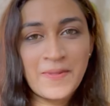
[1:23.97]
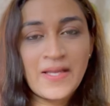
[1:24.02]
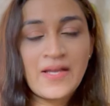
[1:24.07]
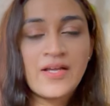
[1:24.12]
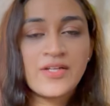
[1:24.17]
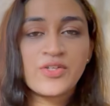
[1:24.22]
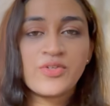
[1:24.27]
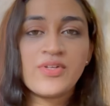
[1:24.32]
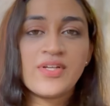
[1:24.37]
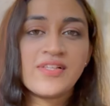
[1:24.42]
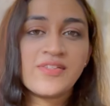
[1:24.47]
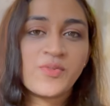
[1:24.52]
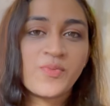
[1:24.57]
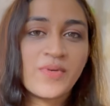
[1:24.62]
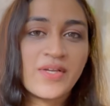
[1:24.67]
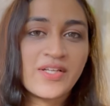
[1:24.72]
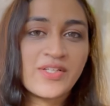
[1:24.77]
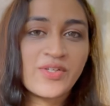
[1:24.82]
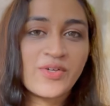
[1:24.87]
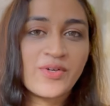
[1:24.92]
Today's
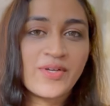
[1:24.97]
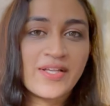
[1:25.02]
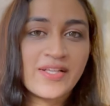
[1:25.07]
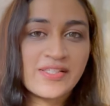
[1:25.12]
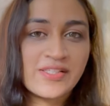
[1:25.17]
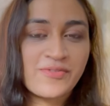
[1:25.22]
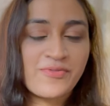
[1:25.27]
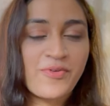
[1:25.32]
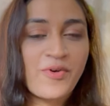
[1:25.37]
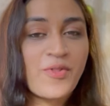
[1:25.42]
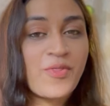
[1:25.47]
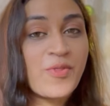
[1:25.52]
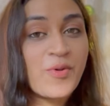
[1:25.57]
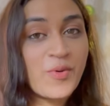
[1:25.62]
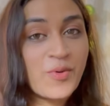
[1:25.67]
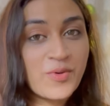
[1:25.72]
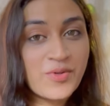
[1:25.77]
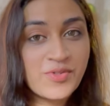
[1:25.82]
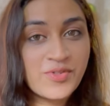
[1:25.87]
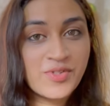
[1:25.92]
video is for
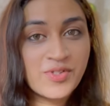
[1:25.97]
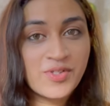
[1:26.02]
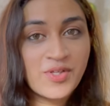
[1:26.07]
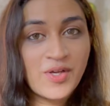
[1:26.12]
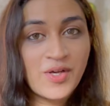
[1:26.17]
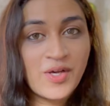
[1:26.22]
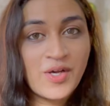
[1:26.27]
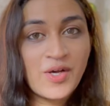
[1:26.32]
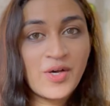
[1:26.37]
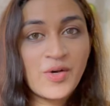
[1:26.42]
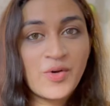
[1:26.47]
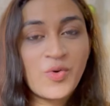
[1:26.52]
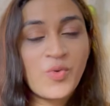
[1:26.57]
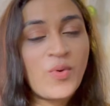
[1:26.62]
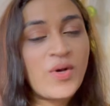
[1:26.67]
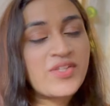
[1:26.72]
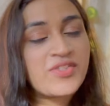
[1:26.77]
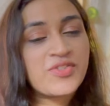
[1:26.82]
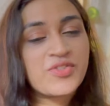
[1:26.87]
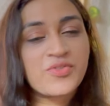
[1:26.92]
those who
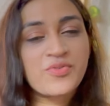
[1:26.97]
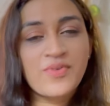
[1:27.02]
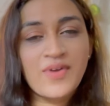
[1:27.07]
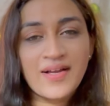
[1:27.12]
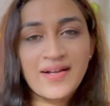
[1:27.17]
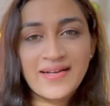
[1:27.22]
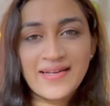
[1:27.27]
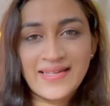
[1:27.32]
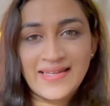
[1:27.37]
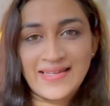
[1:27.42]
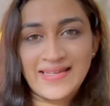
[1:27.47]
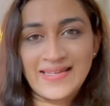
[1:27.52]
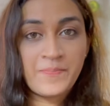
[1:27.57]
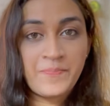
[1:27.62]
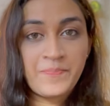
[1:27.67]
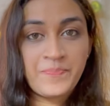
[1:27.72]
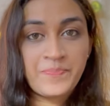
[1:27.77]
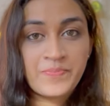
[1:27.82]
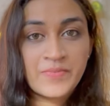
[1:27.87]
are struggling,